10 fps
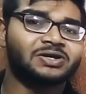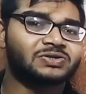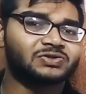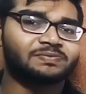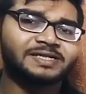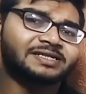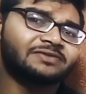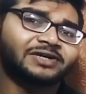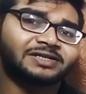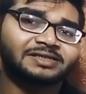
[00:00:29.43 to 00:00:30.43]
So basically,
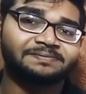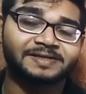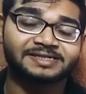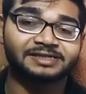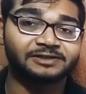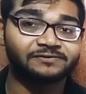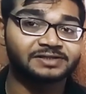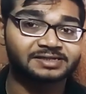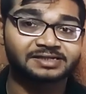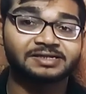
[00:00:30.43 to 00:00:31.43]
what are the basic
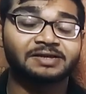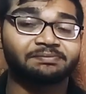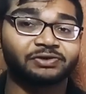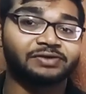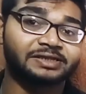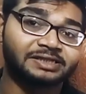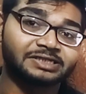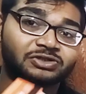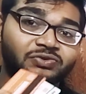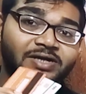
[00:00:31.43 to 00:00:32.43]
differences between
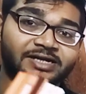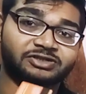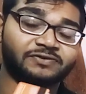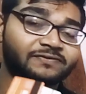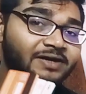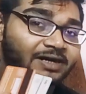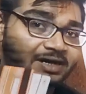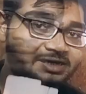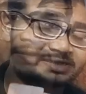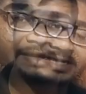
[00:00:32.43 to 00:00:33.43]
these two kinds of cards?